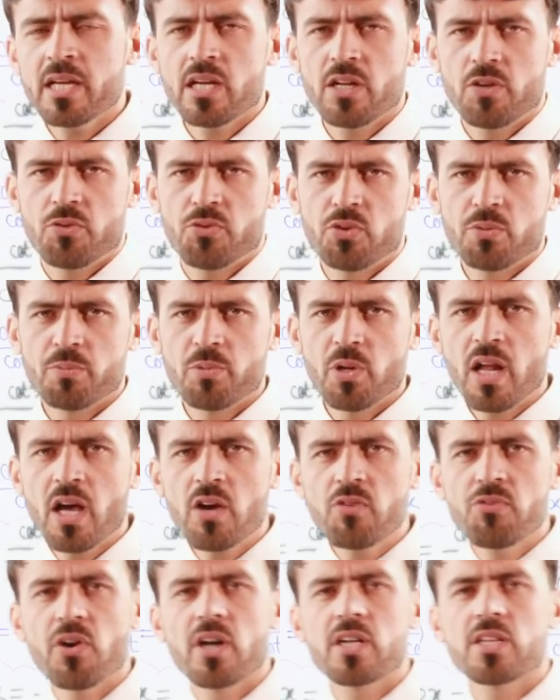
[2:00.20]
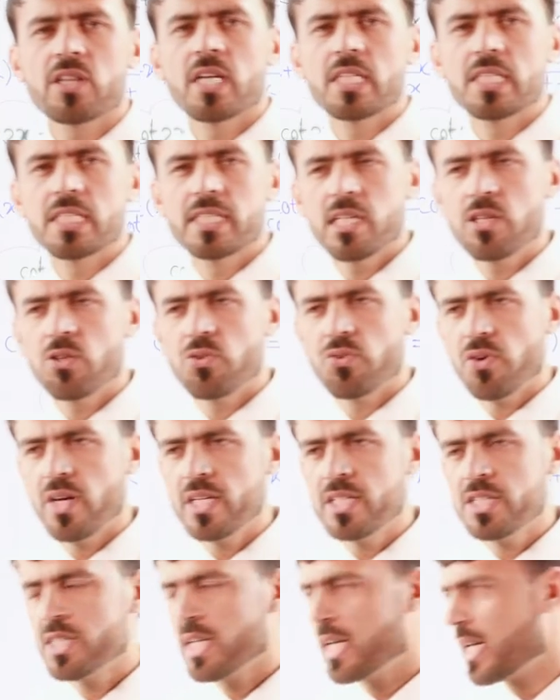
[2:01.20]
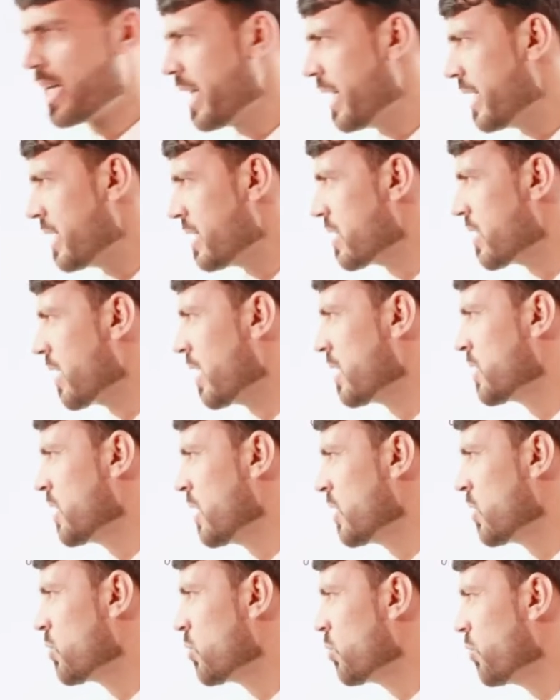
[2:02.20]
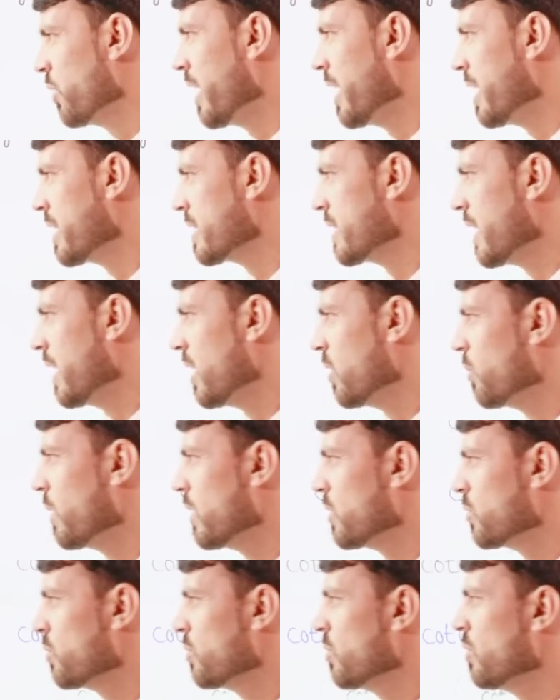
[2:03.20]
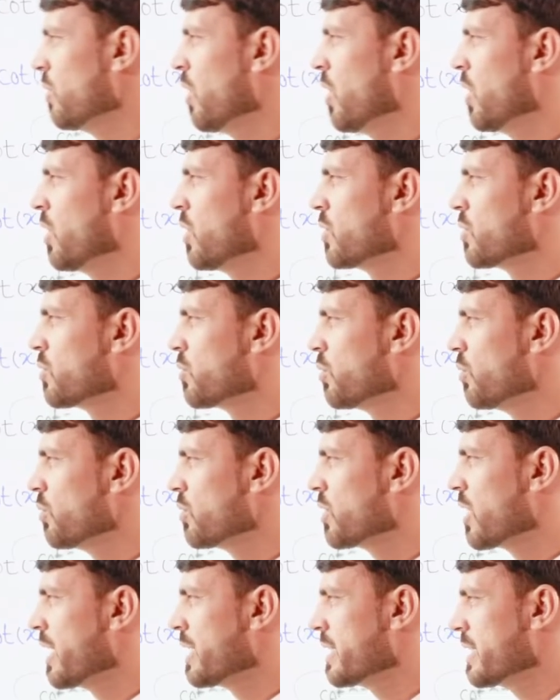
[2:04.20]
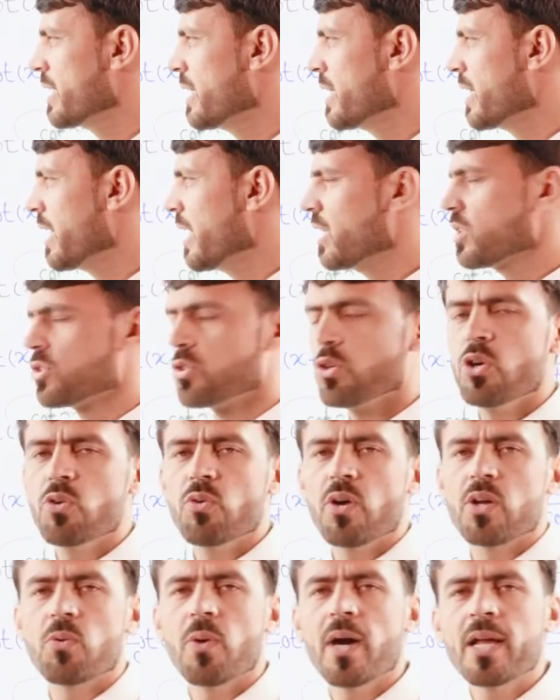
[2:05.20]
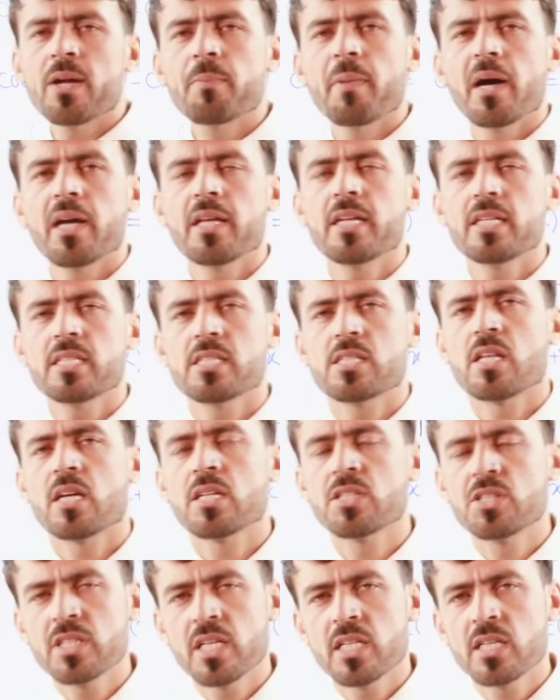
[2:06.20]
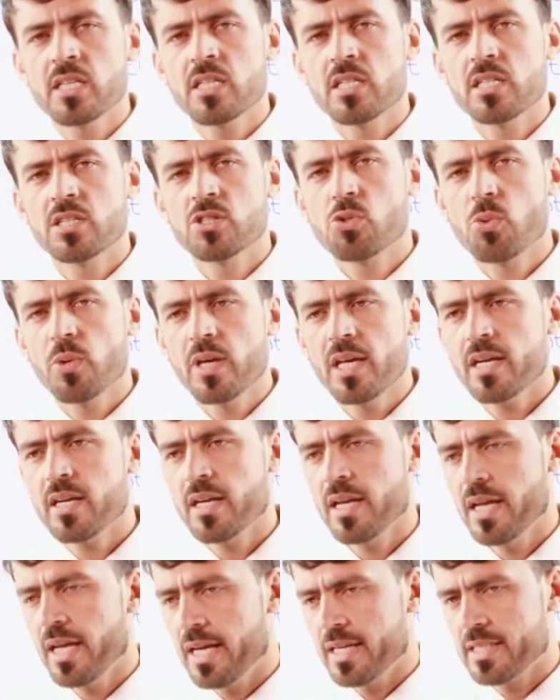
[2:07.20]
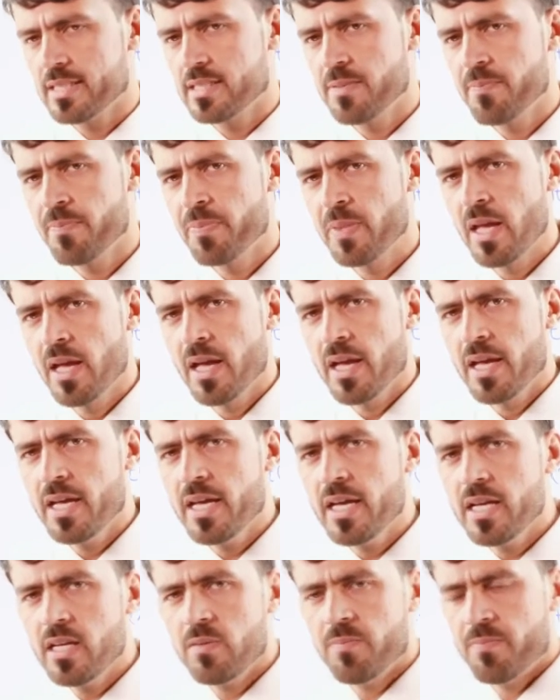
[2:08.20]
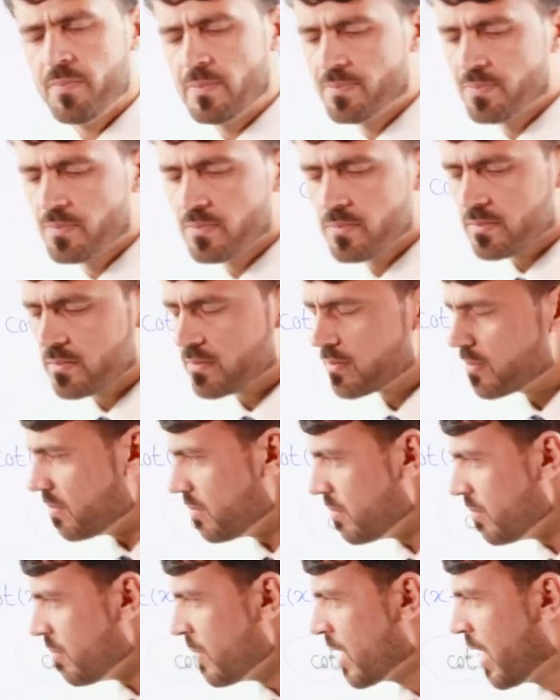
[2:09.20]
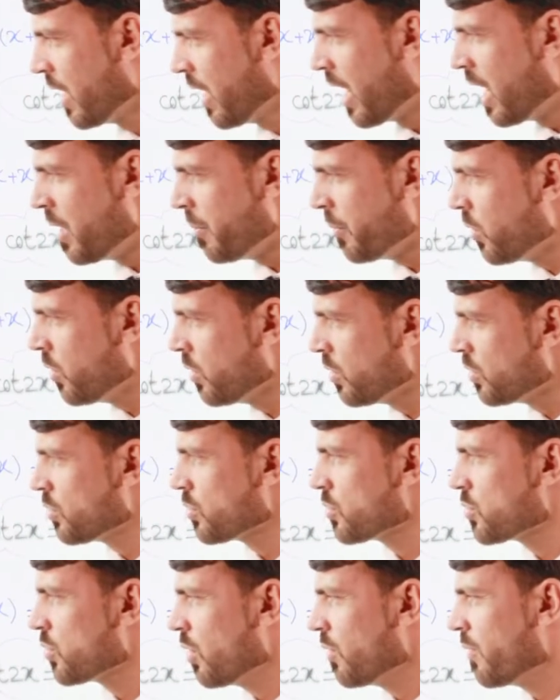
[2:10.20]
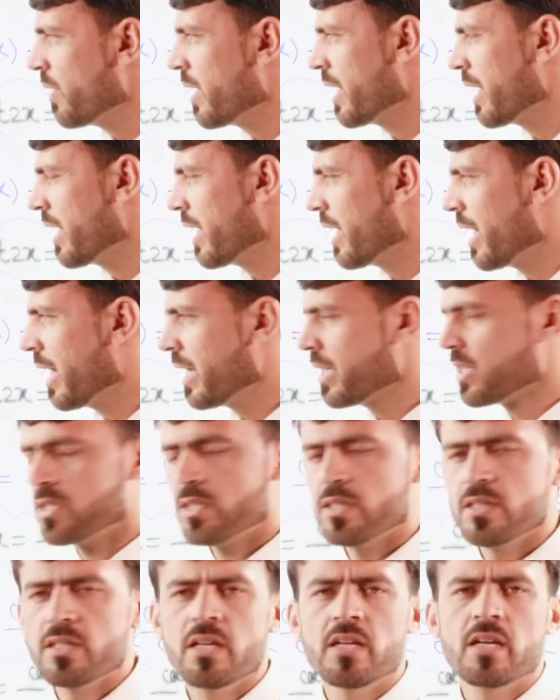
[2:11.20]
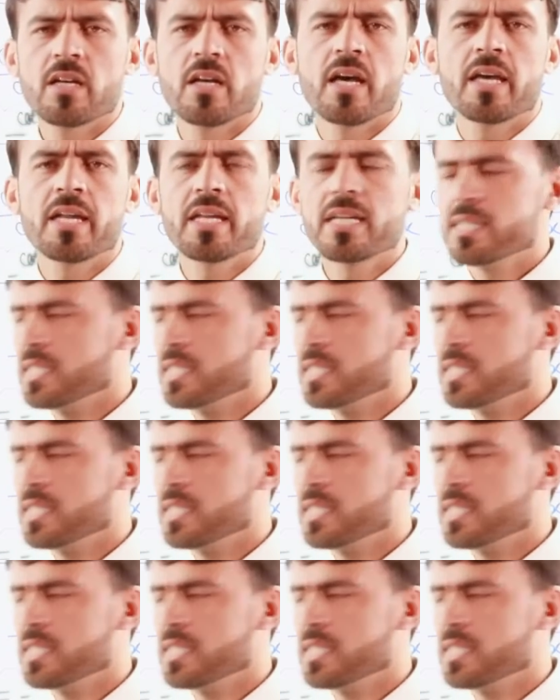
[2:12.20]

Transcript: angle formula for tangent function is tangent 2x equal to 2 tangent x over 1 minus tangent square x. Here I am going to solve an